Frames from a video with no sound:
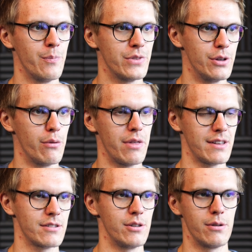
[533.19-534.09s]
do
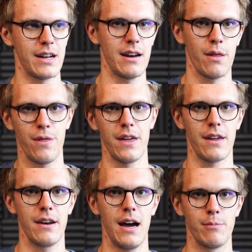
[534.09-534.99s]
things to kind of
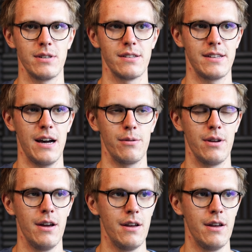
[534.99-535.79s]
thicken up the sound.